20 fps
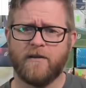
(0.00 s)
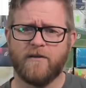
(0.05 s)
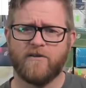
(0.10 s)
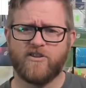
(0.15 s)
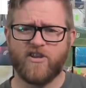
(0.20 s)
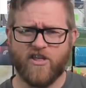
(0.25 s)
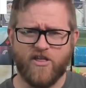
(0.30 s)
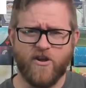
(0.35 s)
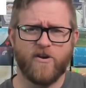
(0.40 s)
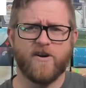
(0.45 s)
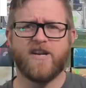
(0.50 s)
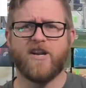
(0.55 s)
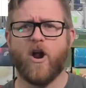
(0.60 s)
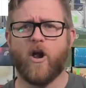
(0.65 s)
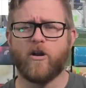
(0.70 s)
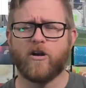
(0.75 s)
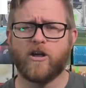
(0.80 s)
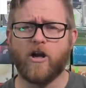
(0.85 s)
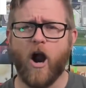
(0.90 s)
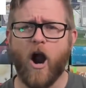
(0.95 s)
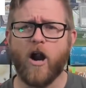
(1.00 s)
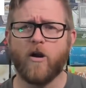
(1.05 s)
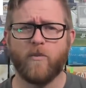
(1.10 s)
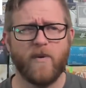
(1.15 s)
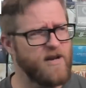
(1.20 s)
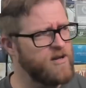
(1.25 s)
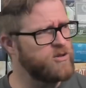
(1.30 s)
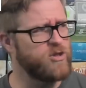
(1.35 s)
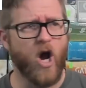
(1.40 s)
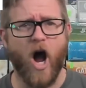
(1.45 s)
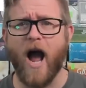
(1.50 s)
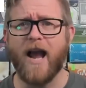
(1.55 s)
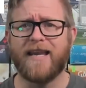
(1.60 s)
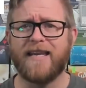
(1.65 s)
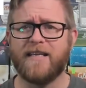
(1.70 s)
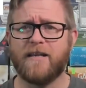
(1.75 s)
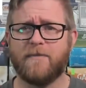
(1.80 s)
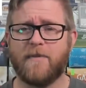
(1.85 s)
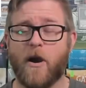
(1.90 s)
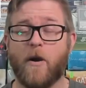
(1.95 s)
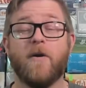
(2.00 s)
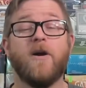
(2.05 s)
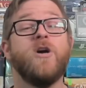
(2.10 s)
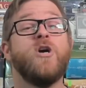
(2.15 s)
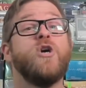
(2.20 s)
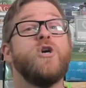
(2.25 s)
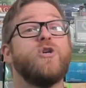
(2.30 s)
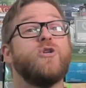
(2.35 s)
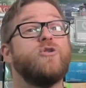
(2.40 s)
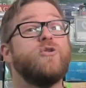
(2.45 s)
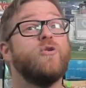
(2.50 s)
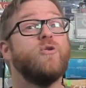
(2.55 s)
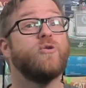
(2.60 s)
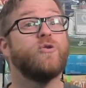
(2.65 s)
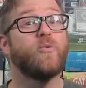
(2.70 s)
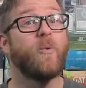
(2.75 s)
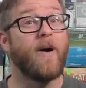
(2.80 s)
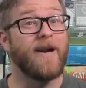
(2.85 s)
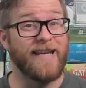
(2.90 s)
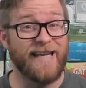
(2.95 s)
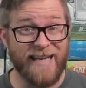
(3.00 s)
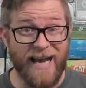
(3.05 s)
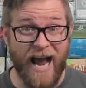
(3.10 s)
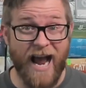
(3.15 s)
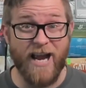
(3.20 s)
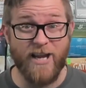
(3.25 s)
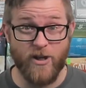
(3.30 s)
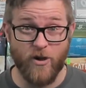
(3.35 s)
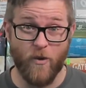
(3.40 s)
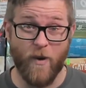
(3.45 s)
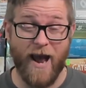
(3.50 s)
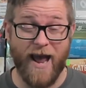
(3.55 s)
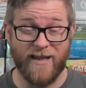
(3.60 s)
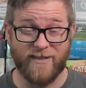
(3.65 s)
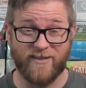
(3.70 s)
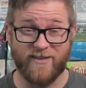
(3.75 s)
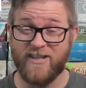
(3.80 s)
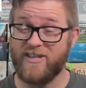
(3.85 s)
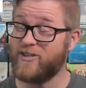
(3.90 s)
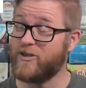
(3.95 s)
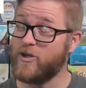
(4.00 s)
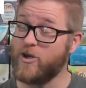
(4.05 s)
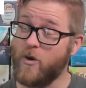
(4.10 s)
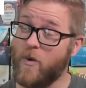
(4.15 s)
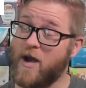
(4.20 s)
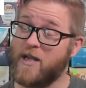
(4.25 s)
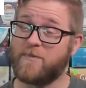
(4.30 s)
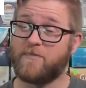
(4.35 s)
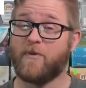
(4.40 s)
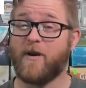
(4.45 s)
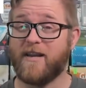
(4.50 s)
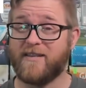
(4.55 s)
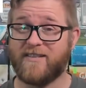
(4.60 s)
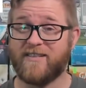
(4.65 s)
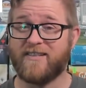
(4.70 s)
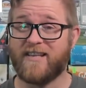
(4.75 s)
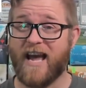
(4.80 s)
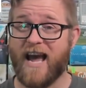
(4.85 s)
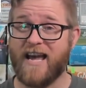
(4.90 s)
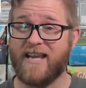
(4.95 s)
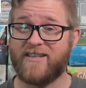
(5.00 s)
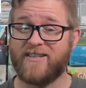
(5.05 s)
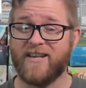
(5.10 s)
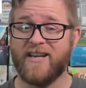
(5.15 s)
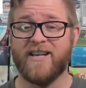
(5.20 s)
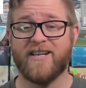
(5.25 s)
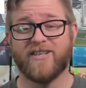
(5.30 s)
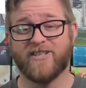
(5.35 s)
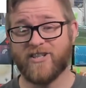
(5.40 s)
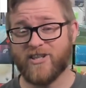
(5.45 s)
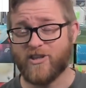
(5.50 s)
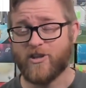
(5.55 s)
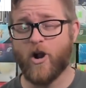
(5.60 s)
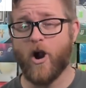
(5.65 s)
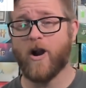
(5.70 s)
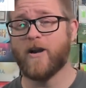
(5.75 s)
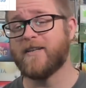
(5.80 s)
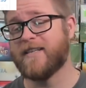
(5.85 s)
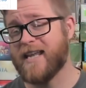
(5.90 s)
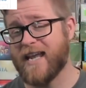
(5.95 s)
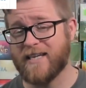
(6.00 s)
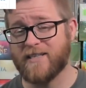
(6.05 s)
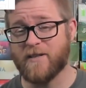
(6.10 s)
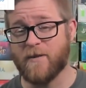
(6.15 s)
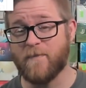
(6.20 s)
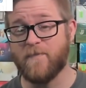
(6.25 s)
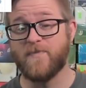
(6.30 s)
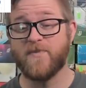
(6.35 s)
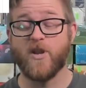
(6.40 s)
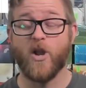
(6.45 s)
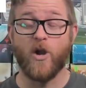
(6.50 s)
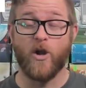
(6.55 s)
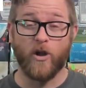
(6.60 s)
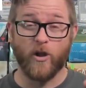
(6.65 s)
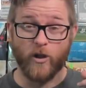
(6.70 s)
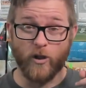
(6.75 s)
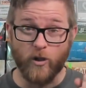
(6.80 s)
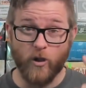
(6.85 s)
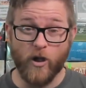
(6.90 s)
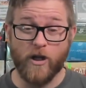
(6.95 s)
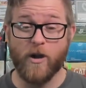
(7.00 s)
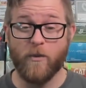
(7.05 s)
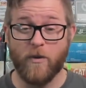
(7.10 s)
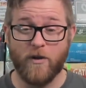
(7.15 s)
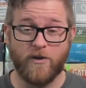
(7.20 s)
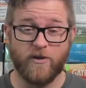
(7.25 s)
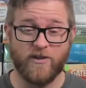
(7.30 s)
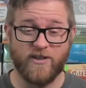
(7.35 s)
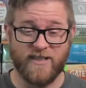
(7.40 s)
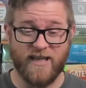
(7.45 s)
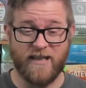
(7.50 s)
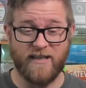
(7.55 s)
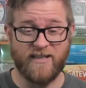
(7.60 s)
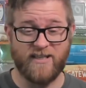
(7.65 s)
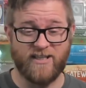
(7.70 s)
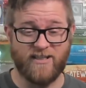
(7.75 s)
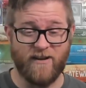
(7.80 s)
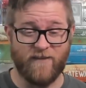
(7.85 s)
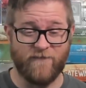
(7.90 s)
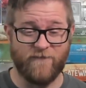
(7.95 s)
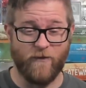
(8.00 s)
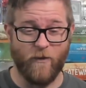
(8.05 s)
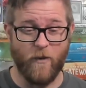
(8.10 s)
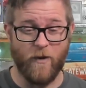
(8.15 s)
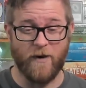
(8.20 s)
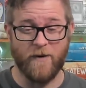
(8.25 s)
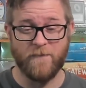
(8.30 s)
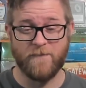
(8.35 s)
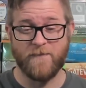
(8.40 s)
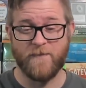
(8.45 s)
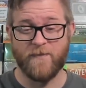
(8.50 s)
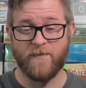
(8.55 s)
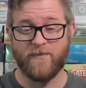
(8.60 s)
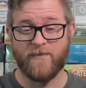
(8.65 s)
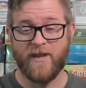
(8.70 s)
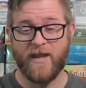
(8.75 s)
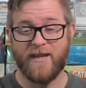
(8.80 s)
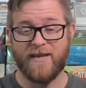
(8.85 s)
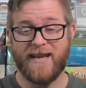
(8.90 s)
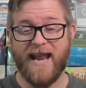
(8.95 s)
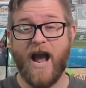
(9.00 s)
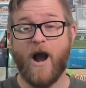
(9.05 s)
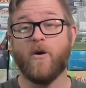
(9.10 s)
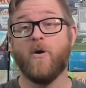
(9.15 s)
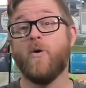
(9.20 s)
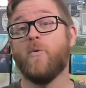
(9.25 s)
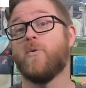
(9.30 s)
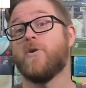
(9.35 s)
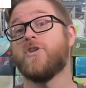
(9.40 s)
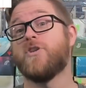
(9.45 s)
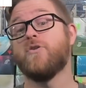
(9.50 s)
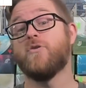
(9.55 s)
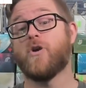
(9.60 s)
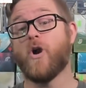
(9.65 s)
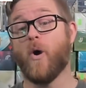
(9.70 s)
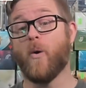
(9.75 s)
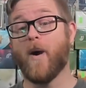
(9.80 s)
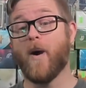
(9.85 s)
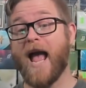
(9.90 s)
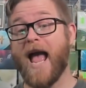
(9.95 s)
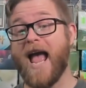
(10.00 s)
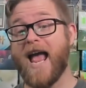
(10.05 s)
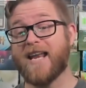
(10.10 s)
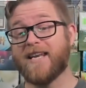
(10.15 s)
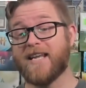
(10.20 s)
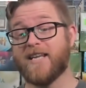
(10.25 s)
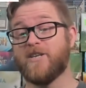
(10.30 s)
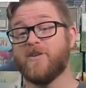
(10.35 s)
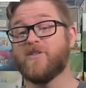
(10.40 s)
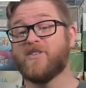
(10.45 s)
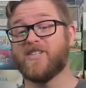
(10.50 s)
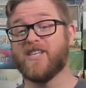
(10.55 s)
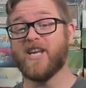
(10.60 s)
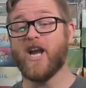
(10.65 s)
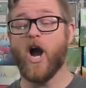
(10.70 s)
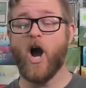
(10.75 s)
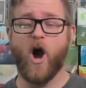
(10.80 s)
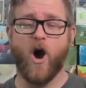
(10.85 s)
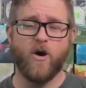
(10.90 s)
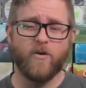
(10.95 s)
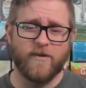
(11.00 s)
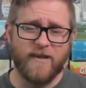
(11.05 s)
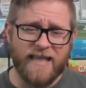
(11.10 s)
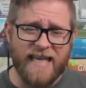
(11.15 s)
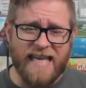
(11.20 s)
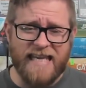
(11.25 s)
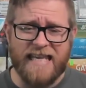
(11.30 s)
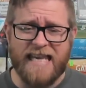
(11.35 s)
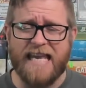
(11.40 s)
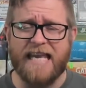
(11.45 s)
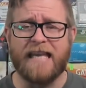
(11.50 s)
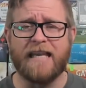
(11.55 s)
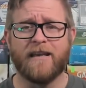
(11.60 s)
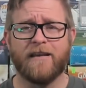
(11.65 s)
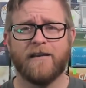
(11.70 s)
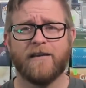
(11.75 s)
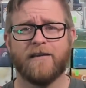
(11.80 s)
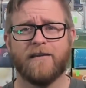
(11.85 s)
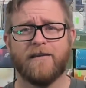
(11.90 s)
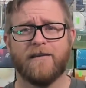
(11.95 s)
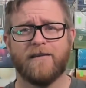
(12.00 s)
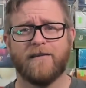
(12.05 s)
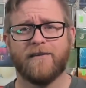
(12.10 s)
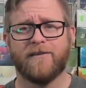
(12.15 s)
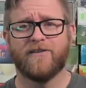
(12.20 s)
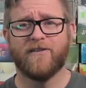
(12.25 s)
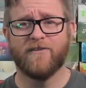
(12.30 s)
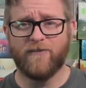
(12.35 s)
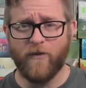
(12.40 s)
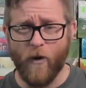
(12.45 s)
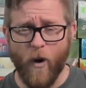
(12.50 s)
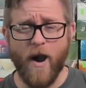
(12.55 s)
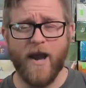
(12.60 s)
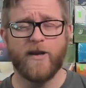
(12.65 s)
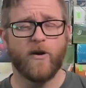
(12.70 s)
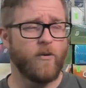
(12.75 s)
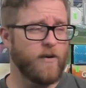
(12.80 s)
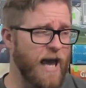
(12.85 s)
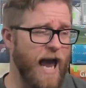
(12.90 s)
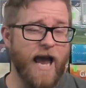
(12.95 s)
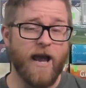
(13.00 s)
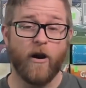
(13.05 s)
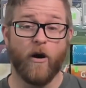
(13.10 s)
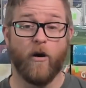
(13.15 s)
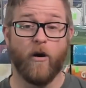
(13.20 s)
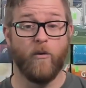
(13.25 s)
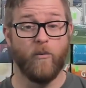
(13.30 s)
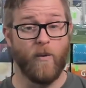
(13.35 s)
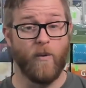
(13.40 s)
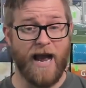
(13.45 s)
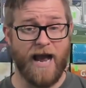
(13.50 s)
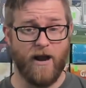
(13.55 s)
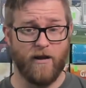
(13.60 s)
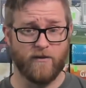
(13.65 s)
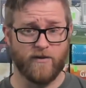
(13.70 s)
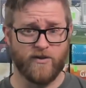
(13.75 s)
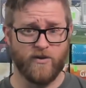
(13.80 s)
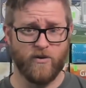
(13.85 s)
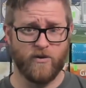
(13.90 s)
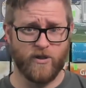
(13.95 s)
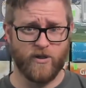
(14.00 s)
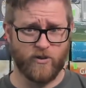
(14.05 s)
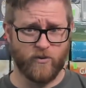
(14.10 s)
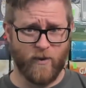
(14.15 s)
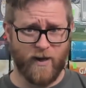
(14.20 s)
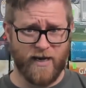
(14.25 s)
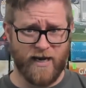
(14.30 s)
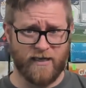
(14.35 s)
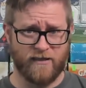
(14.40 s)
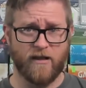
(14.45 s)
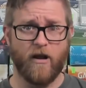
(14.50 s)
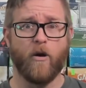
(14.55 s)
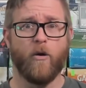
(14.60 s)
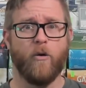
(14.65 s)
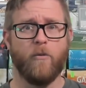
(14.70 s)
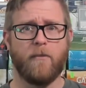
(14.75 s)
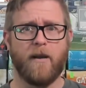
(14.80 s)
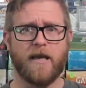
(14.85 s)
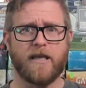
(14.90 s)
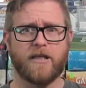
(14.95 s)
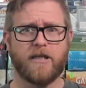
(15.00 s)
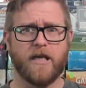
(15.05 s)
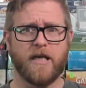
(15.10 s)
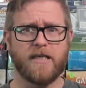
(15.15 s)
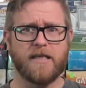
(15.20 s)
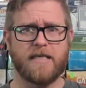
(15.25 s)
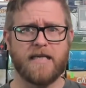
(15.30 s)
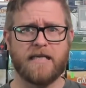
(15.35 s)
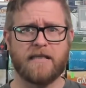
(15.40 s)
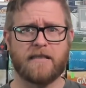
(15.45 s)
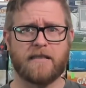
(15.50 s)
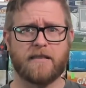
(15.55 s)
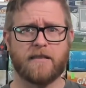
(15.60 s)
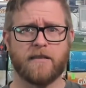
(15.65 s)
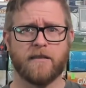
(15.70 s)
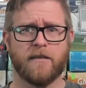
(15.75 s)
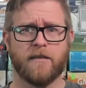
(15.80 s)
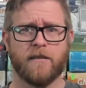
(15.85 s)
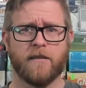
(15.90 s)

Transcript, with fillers: It's a $30 card. What are you talking about? 229 US. These are US prices, guys. This is Card Kingdom. Look at what they're selling stuff for. Now, when you go ahead and you see, oh, Kiki, the void, okay. Oh, wow, 229. Oh, my goodness.